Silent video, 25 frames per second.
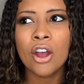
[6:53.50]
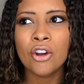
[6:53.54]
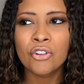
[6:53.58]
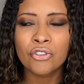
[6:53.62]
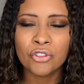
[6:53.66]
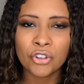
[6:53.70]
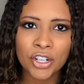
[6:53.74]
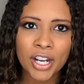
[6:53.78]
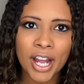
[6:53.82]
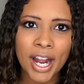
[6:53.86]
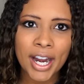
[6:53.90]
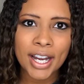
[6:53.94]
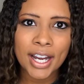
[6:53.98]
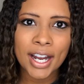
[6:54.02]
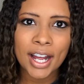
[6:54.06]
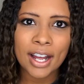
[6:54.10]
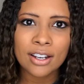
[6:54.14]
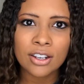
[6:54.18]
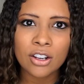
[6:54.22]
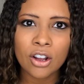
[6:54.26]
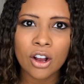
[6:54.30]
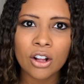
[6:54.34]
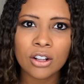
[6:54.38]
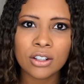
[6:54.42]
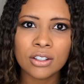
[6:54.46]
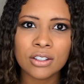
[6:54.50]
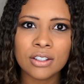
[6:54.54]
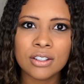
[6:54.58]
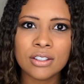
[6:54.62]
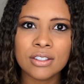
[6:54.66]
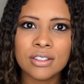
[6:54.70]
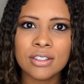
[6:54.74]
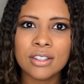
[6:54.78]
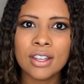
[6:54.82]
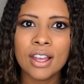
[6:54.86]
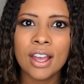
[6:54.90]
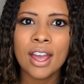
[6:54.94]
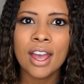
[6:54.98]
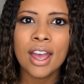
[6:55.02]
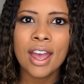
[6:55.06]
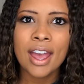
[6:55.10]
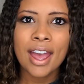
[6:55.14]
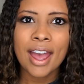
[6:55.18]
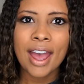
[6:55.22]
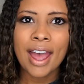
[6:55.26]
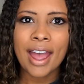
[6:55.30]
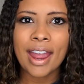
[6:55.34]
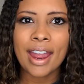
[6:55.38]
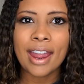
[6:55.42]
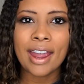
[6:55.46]
for $99
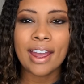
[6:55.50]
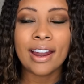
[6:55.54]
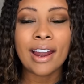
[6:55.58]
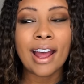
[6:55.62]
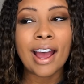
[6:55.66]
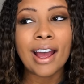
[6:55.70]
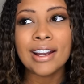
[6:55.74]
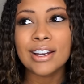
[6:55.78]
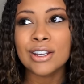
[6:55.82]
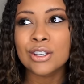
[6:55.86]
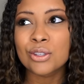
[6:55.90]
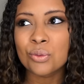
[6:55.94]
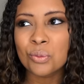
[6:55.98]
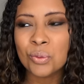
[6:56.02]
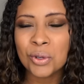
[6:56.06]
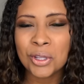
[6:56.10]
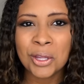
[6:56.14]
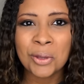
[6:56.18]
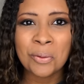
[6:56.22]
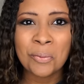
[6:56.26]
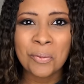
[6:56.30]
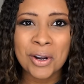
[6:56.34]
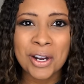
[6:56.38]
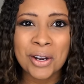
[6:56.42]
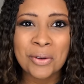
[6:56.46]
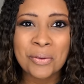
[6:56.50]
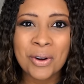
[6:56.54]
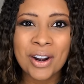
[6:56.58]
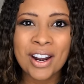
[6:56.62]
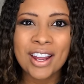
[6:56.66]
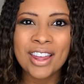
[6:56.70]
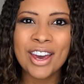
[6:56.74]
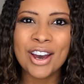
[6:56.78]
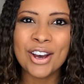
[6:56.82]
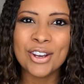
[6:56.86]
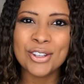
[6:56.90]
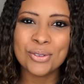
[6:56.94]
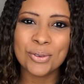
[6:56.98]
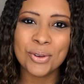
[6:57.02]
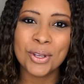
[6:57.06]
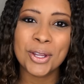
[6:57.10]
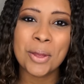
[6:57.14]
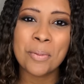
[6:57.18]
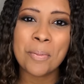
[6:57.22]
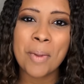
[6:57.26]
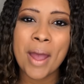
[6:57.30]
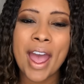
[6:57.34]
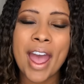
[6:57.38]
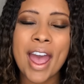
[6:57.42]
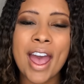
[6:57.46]
and I just really wanted one of those
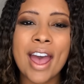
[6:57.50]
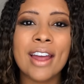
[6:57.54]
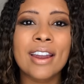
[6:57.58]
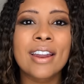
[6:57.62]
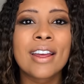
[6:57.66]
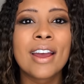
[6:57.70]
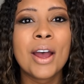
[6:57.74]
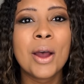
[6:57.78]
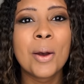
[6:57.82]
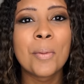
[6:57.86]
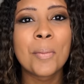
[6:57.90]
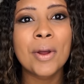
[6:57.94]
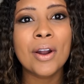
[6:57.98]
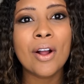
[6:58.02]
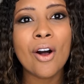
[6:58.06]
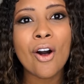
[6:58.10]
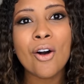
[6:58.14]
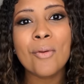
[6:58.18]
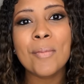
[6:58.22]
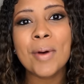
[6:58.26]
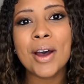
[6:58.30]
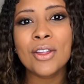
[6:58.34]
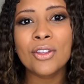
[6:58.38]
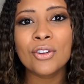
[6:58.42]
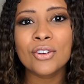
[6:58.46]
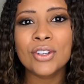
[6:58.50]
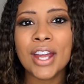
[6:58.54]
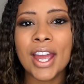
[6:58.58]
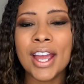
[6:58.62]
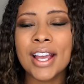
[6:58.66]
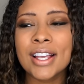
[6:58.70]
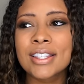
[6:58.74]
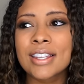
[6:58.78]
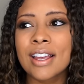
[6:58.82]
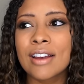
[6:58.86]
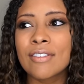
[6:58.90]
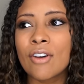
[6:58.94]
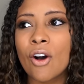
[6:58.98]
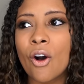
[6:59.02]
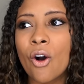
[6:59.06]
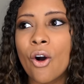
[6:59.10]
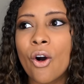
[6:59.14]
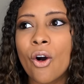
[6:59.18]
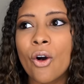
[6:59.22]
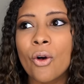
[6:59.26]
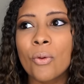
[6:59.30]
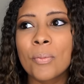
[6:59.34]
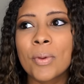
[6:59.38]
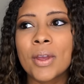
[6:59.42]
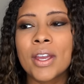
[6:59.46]
really bad. But all my other tanks have
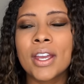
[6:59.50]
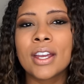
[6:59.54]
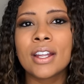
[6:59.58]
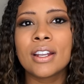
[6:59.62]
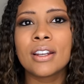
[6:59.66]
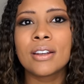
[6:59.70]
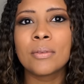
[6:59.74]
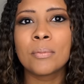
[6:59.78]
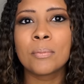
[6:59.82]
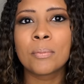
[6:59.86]
all been